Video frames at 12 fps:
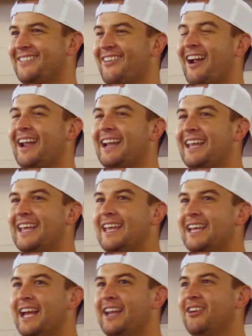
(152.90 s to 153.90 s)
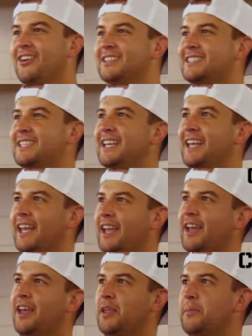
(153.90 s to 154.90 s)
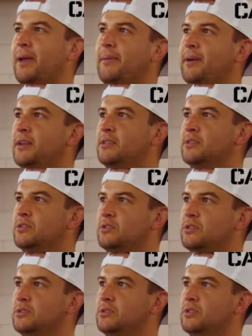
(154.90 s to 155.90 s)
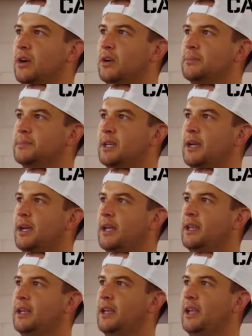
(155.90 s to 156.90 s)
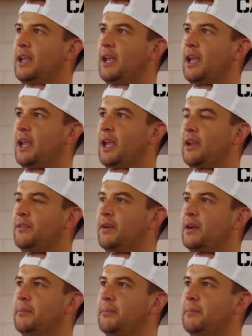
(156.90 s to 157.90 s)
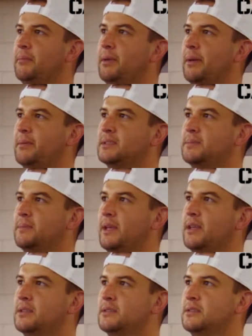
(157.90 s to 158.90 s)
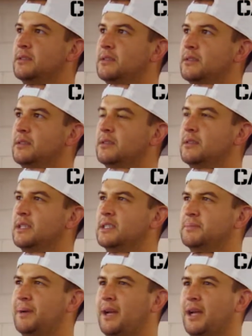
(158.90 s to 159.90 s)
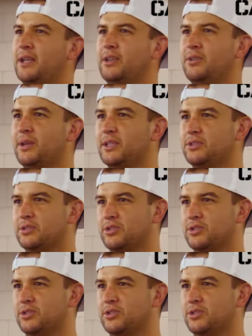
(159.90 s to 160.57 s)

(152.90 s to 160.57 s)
Right. I know it's, hey, Alabama, drown 'em tide. Every Bama's man is behind you, hit your